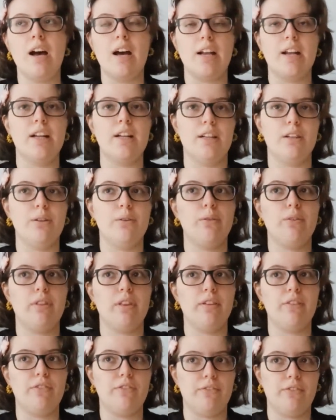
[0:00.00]
and I know
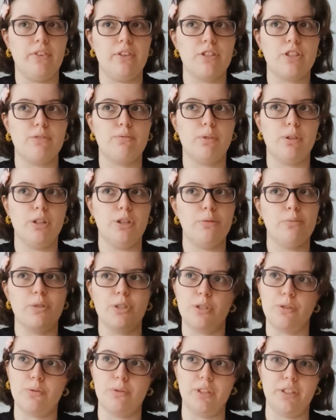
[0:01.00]
the first volume
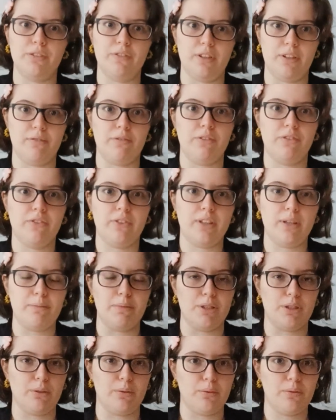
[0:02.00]
is 25
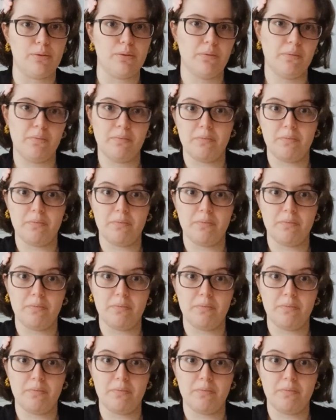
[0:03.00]
episodes.